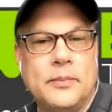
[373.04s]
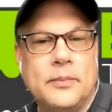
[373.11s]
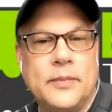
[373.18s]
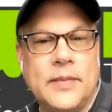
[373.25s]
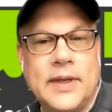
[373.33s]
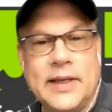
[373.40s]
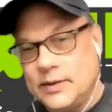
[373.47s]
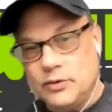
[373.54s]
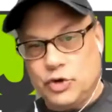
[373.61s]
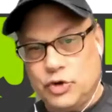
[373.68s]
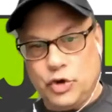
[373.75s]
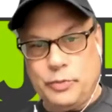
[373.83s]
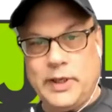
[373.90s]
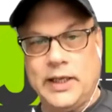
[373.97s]
it
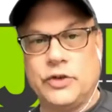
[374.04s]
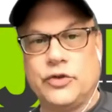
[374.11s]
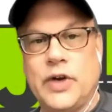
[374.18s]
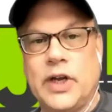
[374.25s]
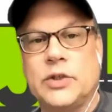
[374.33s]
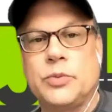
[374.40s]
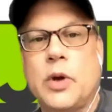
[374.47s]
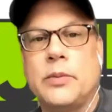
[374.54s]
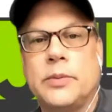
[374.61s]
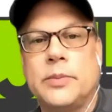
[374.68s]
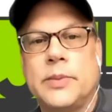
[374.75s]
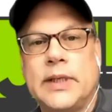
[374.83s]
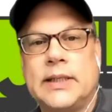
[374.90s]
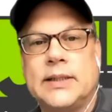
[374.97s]
should be addressed
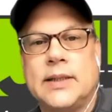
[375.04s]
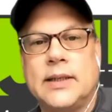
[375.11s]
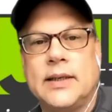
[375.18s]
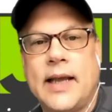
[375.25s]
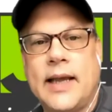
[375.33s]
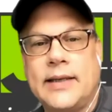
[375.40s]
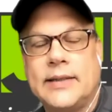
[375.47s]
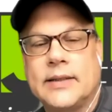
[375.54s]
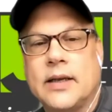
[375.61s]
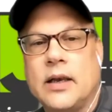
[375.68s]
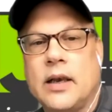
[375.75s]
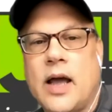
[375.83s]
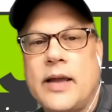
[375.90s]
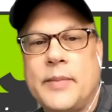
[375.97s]
probably in today's
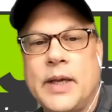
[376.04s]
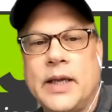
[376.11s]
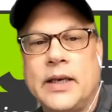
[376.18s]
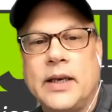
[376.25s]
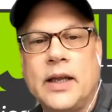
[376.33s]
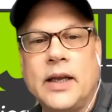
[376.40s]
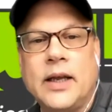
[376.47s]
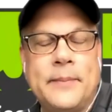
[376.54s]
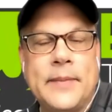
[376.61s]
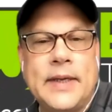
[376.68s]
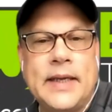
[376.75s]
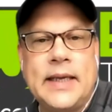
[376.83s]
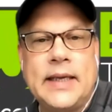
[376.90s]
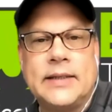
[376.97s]
climate
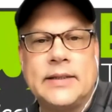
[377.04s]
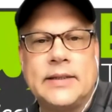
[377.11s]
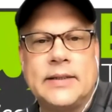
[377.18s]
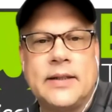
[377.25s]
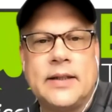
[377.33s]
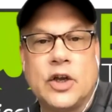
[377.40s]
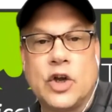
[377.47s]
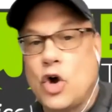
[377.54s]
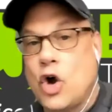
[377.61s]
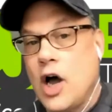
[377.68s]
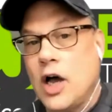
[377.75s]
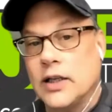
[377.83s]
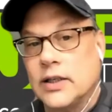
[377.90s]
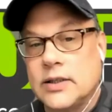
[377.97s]
is the
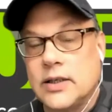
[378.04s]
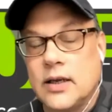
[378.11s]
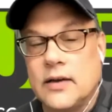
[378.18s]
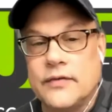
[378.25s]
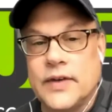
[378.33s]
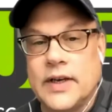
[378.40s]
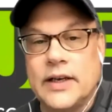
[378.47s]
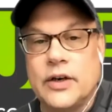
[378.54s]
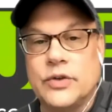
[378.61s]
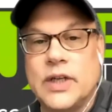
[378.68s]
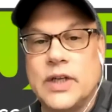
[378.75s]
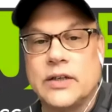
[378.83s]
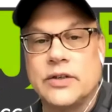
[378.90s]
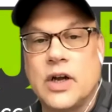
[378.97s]
cost of
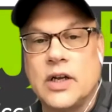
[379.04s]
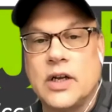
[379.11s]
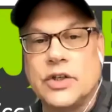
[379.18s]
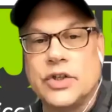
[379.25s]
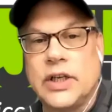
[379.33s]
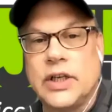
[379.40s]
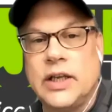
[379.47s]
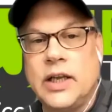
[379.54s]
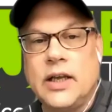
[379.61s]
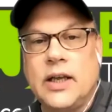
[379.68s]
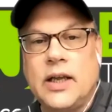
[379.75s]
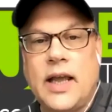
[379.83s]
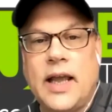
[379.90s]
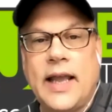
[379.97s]
nanotechnology
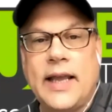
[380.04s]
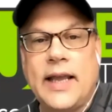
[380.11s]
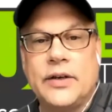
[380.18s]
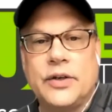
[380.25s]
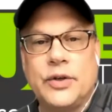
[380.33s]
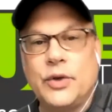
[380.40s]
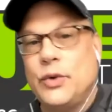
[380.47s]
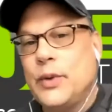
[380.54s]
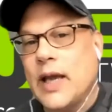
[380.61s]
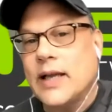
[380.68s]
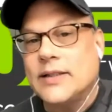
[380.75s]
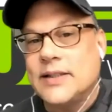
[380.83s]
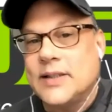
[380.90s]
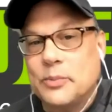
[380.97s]
and who
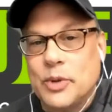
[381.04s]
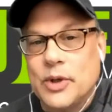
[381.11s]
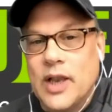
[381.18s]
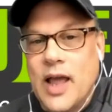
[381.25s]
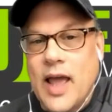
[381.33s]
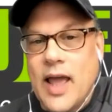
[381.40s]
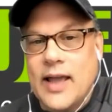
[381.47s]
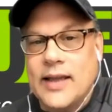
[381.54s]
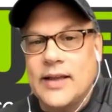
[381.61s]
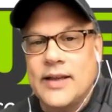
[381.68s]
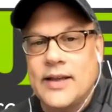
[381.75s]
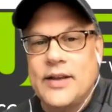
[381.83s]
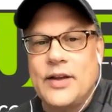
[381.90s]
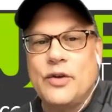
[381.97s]
gets to play,
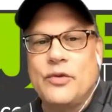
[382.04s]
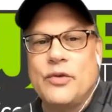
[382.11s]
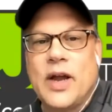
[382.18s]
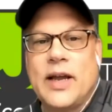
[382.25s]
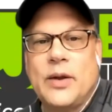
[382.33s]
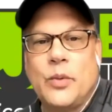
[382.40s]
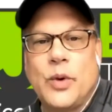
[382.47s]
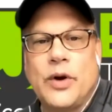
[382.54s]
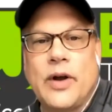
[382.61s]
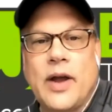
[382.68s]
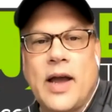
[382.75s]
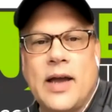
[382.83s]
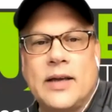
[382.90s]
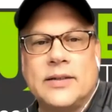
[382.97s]
right?
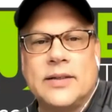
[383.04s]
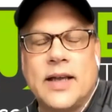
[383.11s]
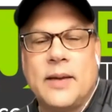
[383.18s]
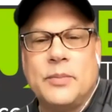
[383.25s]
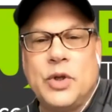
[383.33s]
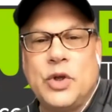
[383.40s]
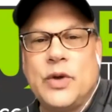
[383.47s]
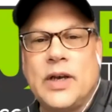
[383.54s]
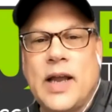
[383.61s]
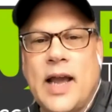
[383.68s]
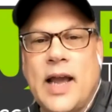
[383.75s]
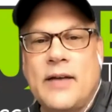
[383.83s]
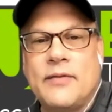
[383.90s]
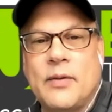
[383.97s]
Whereas you can
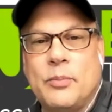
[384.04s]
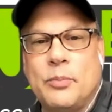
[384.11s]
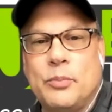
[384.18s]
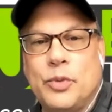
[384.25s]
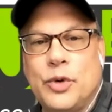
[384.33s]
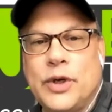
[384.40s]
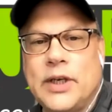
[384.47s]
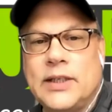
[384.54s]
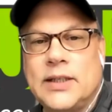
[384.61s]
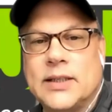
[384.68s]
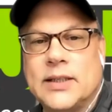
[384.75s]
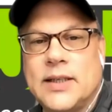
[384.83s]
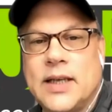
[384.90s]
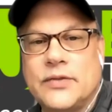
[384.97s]
have a pretty
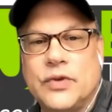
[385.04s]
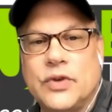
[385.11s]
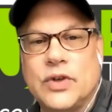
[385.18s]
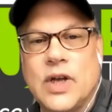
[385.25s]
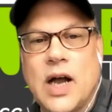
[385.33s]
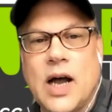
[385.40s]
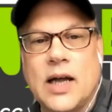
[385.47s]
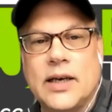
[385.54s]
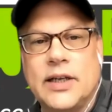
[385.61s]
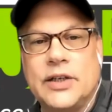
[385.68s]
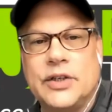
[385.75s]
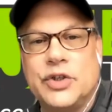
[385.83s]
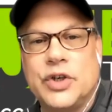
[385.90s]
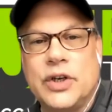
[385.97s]
successful
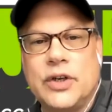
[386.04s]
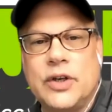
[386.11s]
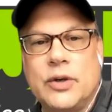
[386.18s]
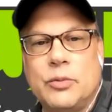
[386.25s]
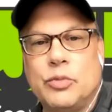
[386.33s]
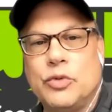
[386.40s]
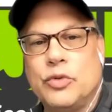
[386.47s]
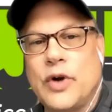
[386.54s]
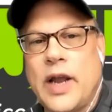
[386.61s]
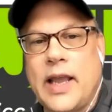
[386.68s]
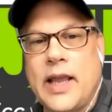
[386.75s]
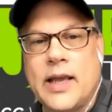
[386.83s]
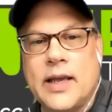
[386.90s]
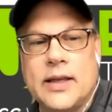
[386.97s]
cottage
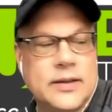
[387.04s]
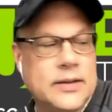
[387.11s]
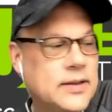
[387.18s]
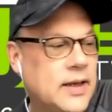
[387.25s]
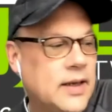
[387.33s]
brand